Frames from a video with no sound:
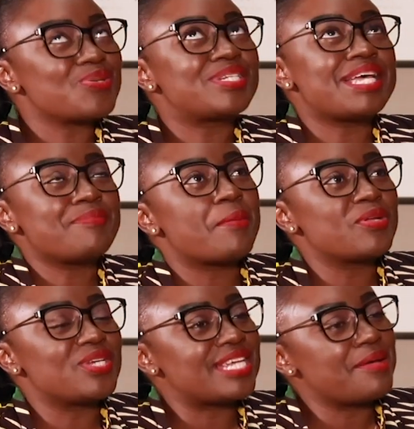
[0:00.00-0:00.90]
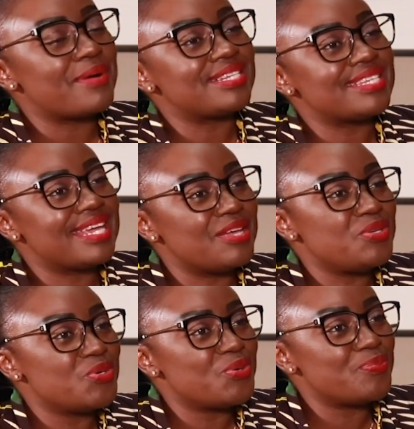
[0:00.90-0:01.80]
So tell me about your time at
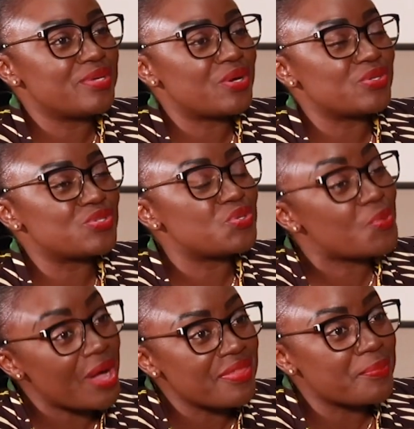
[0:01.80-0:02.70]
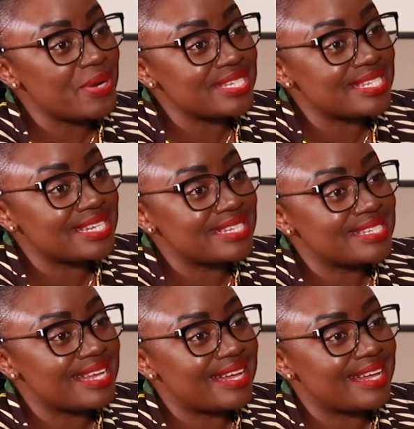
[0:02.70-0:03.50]
KU, because you were the president